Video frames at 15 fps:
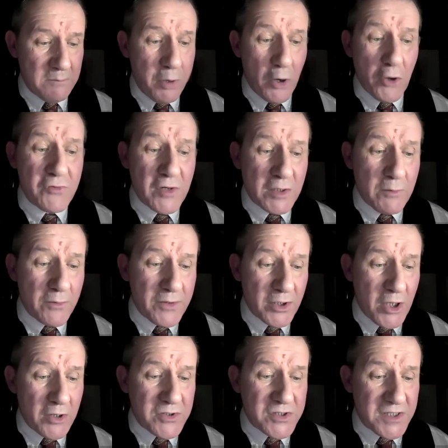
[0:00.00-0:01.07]
Pondering what the
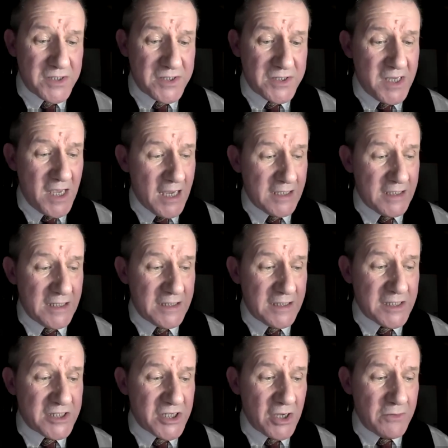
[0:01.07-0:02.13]
ghost had said, he
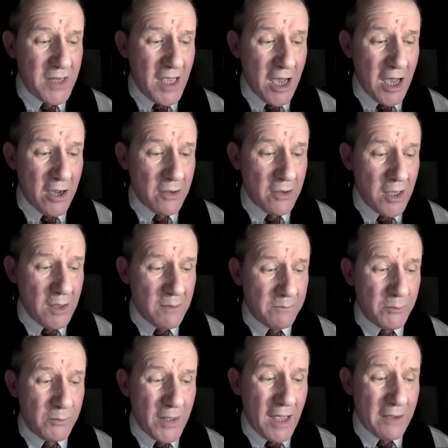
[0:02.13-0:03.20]
did so now,
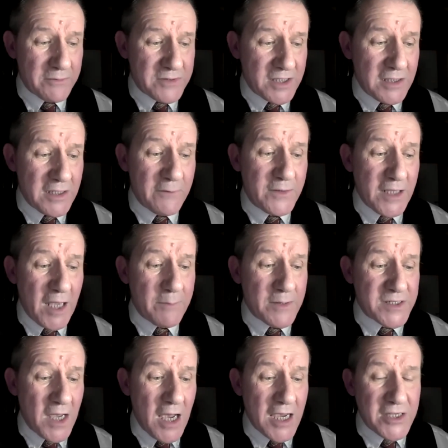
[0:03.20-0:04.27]
but without lifting up
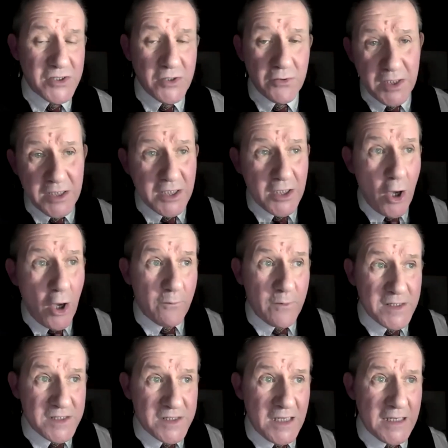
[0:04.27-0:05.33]
his eyes or getting off
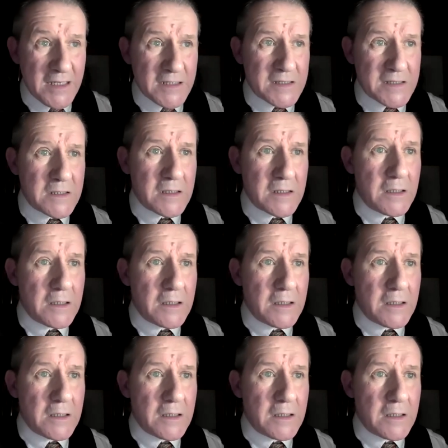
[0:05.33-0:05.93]
his knees.